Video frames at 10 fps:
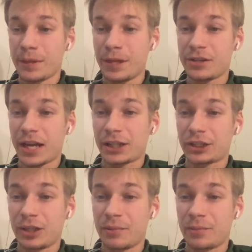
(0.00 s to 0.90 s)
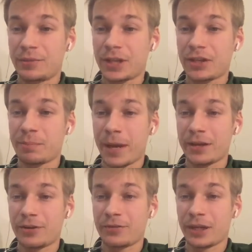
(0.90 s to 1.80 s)
Does it
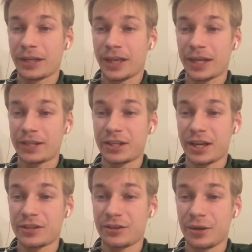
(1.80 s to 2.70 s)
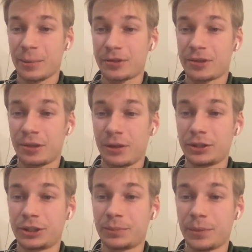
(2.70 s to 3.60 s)
matter that a candidate has a robust
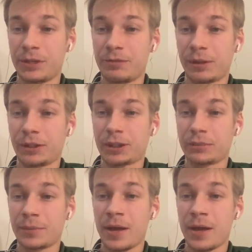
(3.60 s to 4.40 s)
knowledge in valuation?